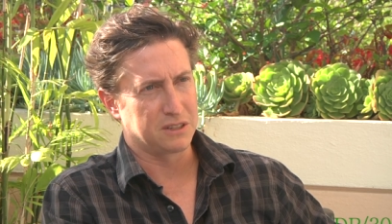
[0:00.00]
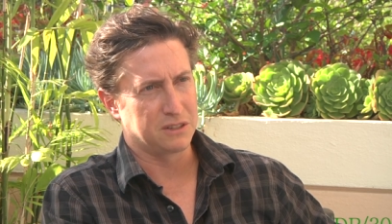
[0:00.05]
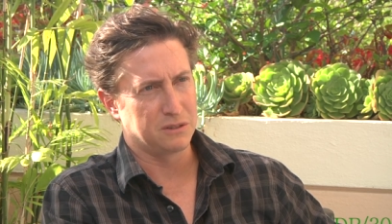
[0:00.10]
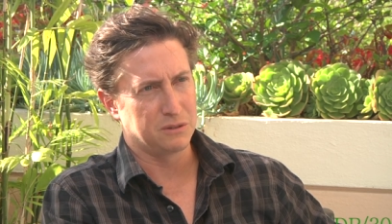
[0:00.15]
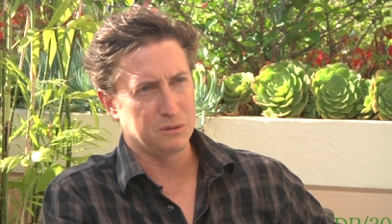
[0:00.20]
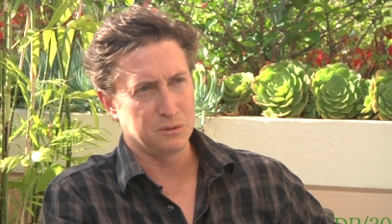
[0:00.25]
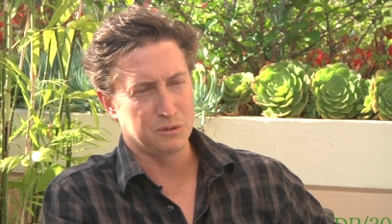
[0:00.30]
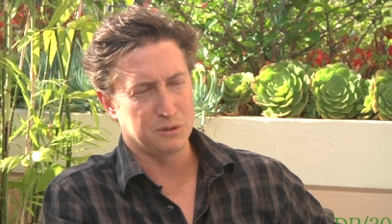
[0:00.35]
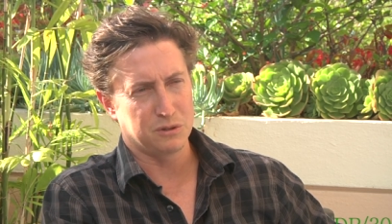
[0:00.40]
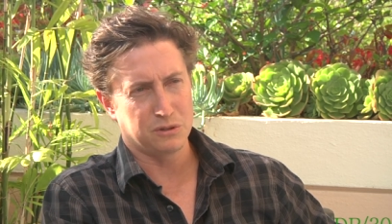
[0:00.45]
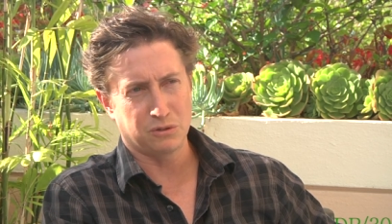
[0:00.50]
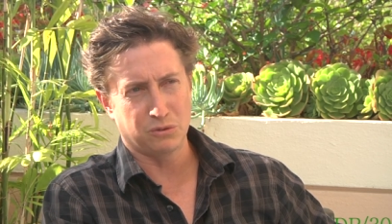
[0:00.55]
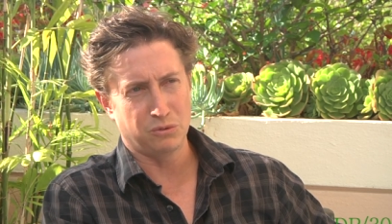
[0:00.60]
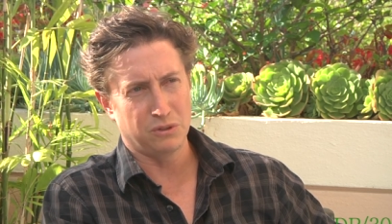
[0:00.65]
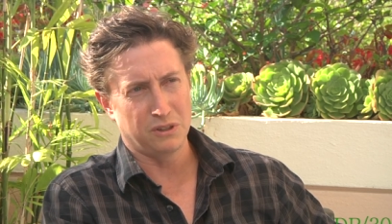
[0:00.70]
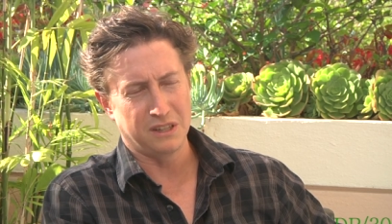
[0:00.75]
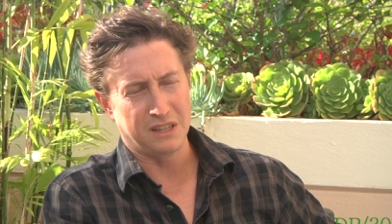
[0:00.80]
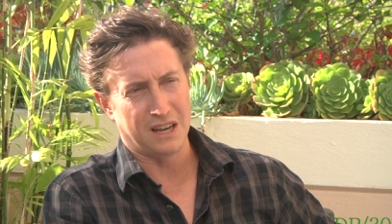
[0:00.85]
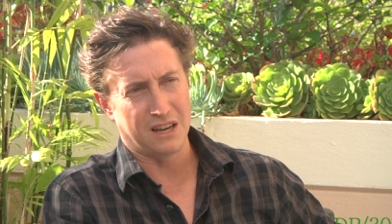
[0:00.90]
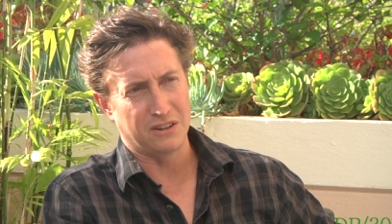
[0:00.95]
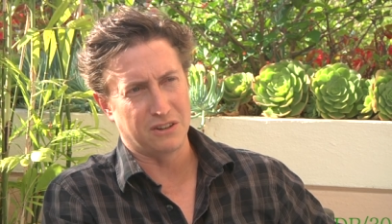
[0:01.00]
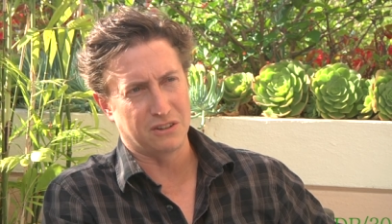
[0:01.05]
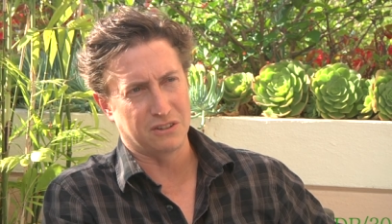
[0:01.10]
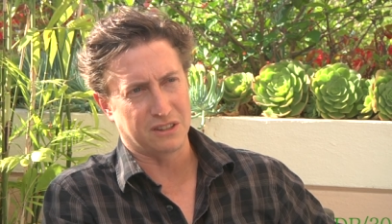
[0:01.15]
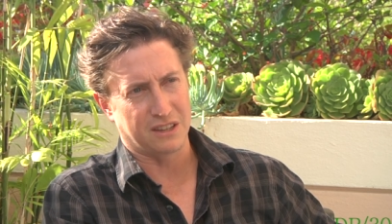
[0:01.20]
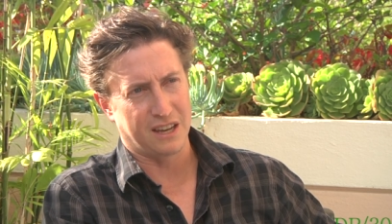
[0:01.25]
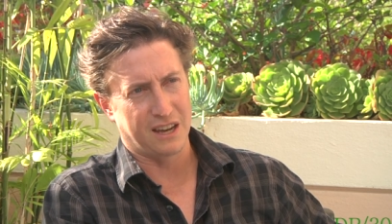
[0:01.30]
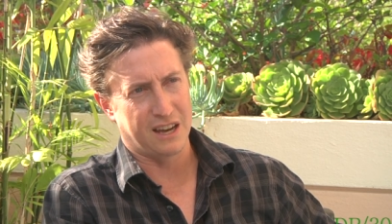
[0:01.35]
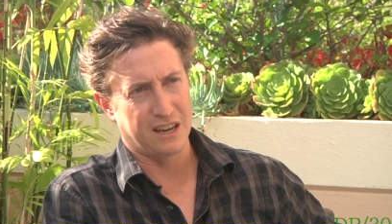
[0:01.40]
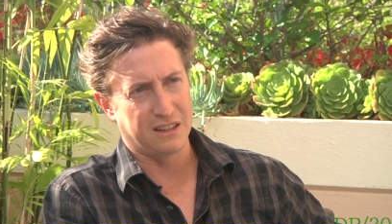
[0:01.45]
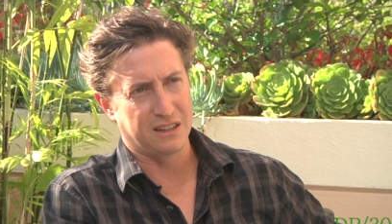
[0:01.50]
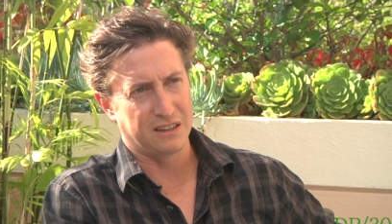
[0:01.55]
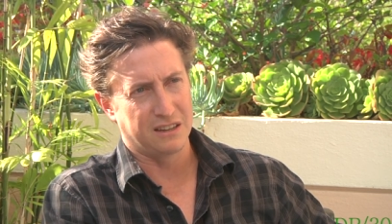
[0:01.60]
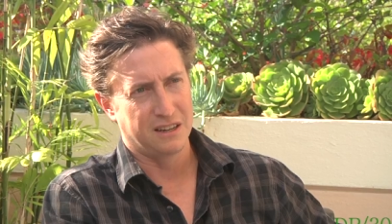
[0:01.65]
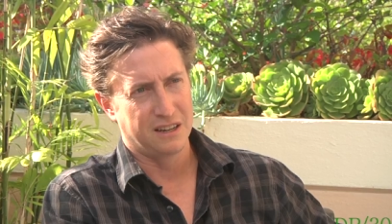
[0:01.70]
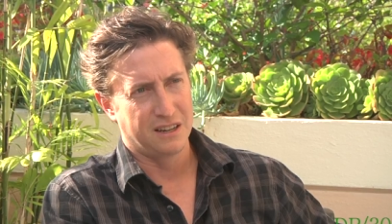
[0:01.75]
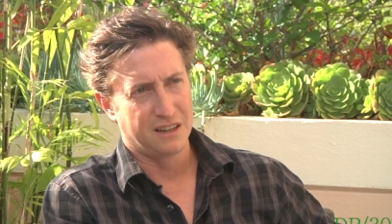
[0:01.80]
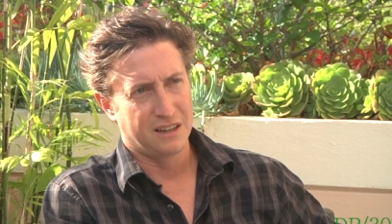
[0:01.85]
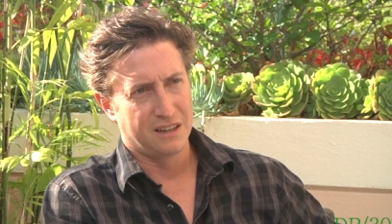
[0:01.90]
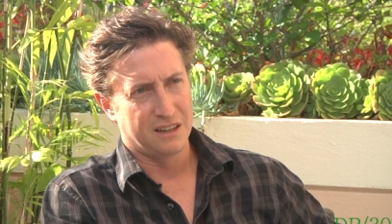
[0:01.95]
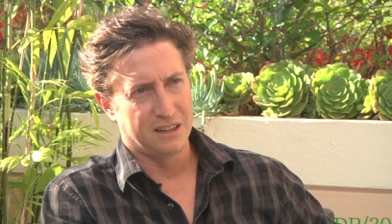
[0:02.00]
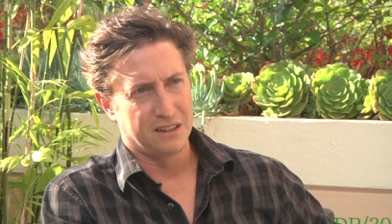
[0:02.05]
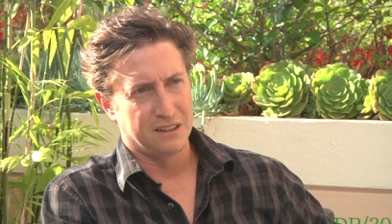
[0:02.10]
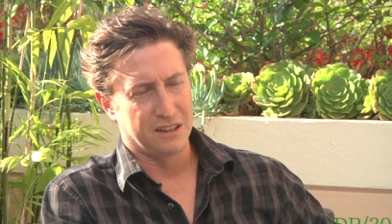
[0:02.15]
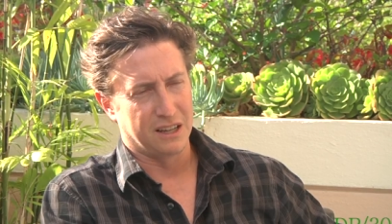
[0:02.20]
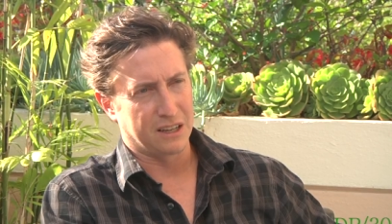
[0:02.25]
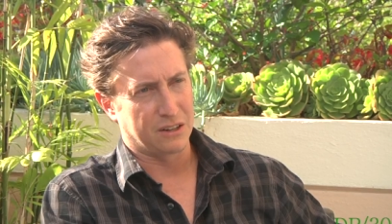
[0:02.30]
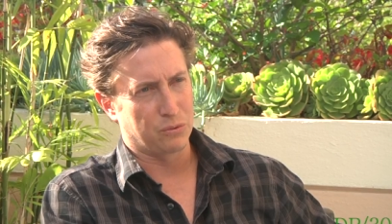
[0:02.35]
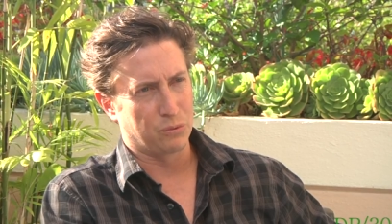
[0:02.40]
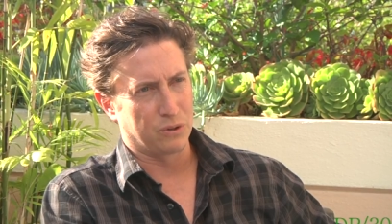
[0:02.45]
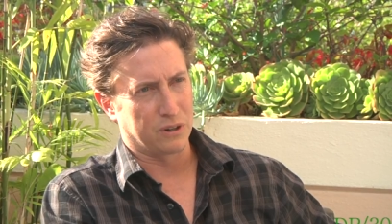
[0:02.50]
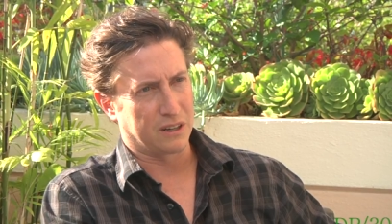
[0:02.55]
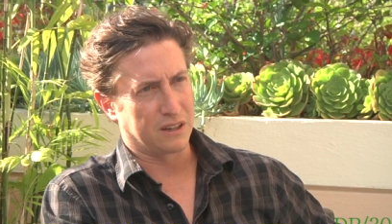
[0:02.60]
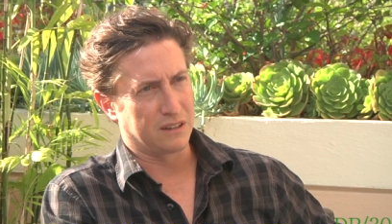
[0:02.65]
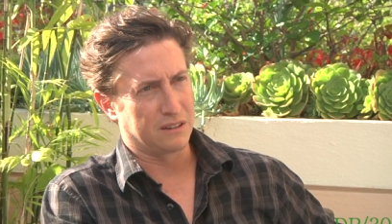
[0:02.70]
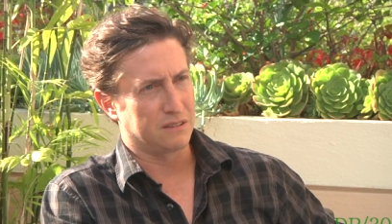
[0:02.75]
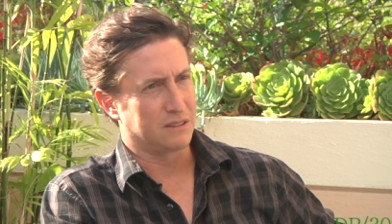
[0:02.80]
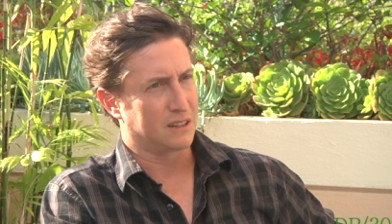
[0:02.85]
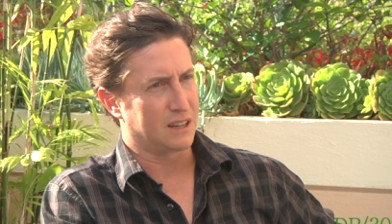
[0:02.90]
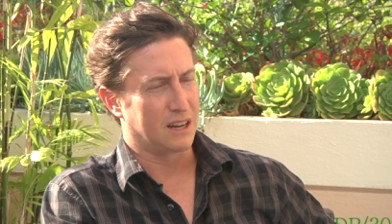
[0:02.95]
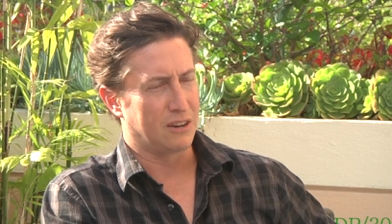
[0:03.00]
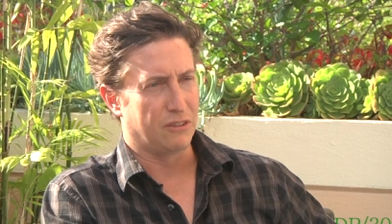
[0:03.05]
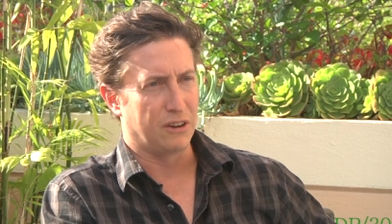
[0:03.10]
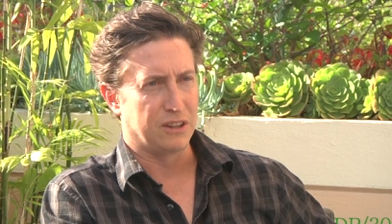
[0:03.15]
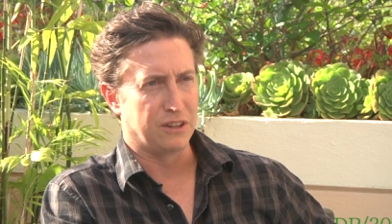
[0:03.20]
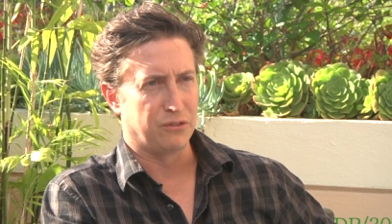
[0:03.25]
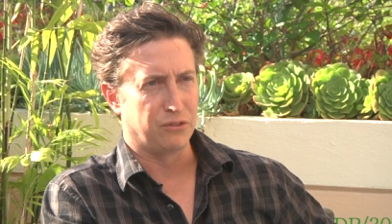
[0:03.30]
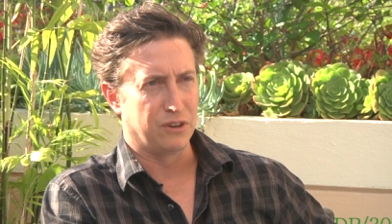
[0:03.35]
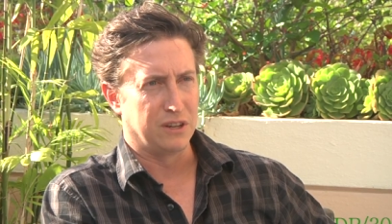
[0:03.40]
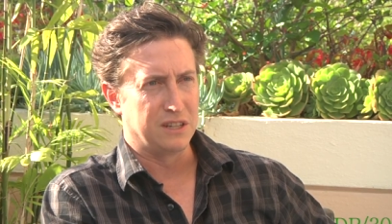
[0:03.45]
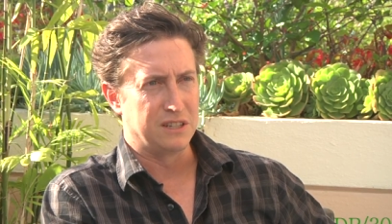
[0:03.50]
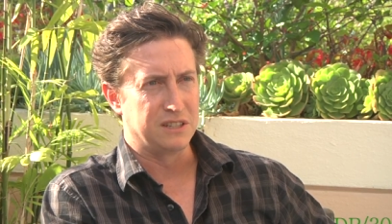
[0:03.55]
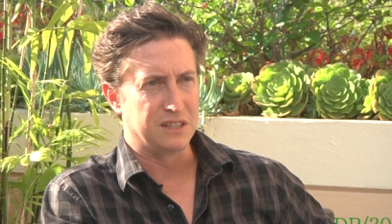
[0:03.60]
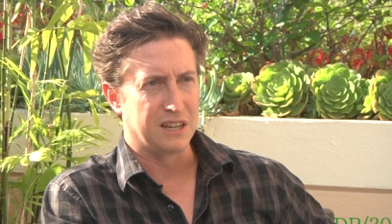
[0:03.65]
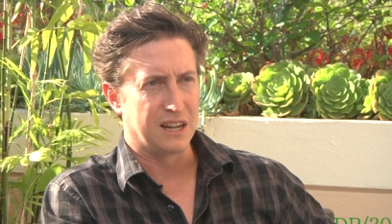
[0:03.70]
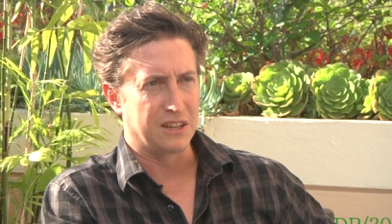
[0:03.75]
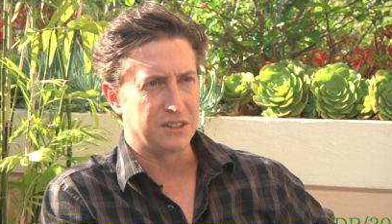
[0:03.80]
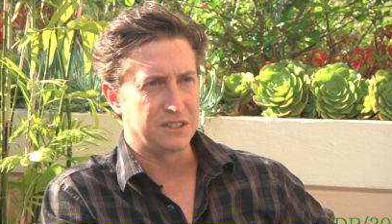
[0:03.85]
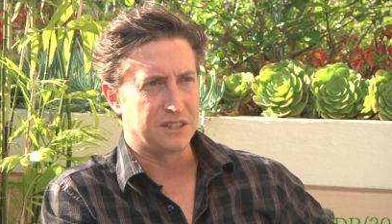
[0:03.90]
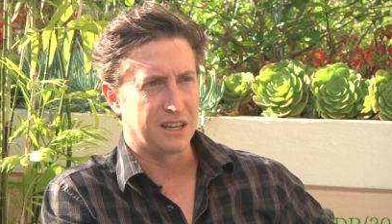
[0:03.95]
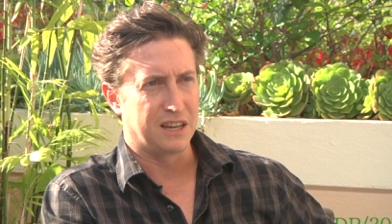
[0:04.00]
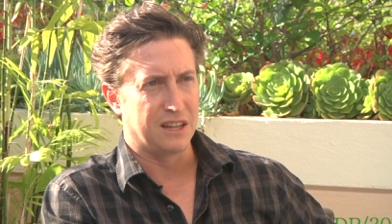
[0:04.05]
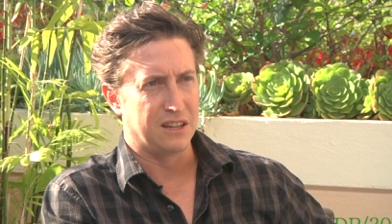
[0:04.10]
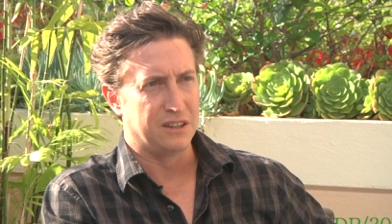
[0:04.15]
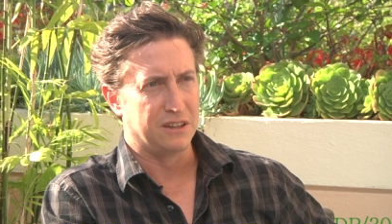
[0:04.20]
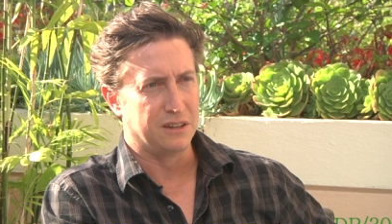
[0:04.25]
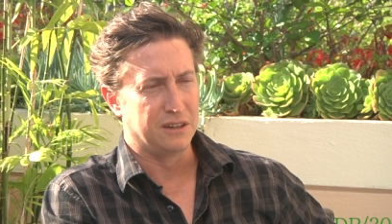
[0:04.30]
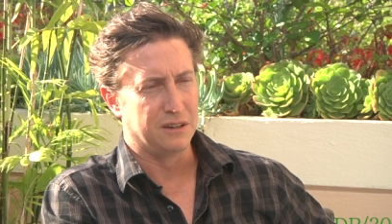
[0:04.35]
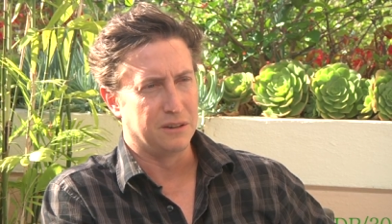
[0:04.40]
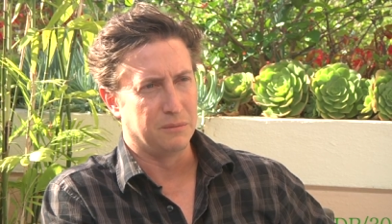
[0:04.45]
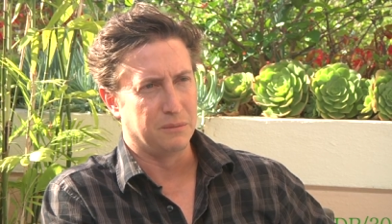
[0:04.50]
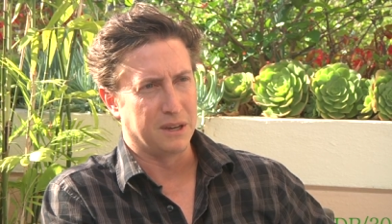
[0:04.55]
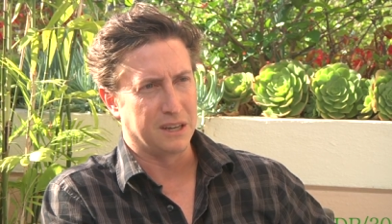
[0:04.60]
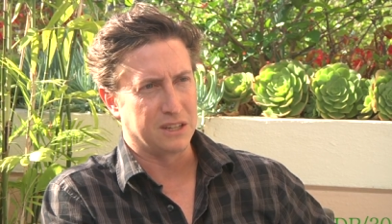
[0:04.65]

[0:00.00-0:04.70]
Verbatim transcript: So he was just a really down-to-earth guy that liked working kind of on the fringe and outside the mm-hmm.